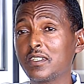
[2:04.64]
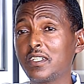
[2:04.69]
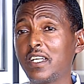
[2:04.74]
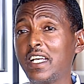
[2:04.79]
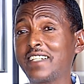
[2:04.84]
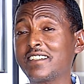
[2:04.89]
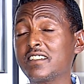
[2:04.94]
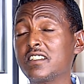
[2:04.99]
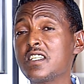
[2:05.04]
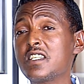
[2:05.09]

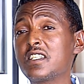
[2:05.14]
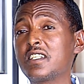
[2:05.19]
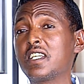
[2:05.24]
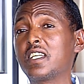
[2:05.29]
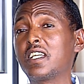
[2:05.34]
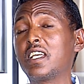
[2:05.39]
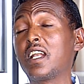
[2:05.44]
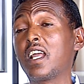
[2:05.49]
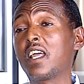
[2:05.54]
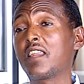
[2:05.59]

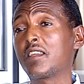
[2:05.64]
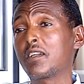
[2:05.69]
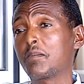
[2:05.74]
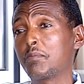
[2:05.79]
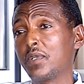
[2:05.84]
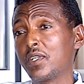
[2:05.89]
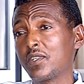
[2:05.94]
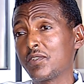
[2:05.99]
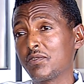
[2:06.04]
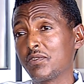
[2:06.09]
existing in other
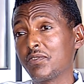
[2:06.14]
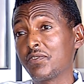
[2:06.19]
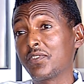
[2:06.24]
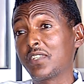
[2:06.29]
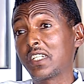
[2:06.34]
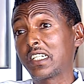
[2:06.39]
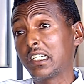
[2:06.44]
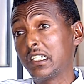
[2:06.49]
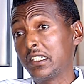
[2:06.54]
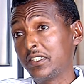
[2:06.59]
parts of
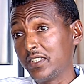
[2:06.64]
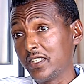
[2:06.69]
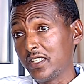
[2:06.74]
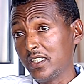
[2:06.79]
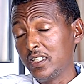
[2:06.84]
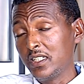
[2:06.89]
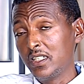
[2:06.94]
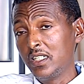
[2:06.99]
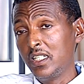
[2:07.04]
the country.